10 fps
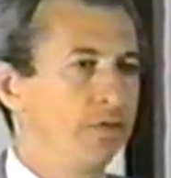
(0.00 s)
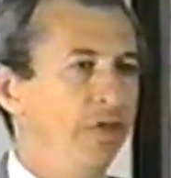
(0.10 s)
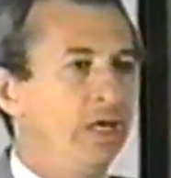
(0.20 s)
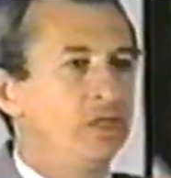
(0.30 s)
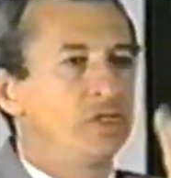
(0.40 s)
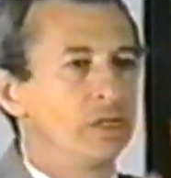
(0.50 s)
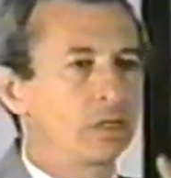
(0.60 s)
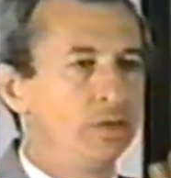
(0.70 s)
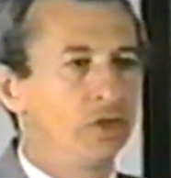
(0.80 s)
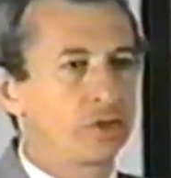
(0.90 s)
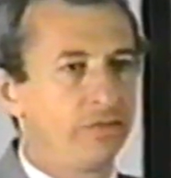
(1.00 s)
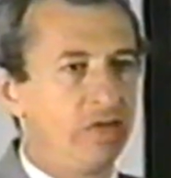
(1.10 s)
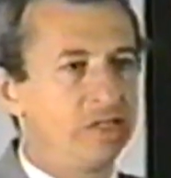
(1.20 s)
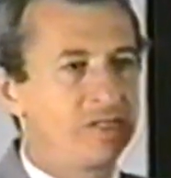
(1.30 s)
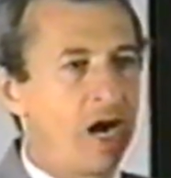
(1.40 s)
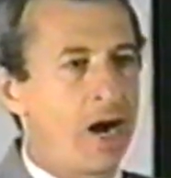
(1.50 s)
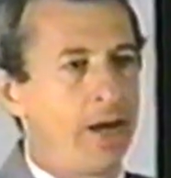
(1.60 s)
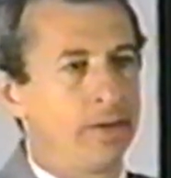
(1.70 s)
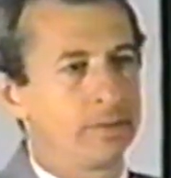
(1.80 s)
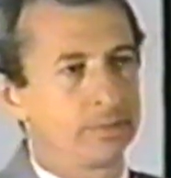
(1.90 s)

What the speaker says: Things in a condition of ease die.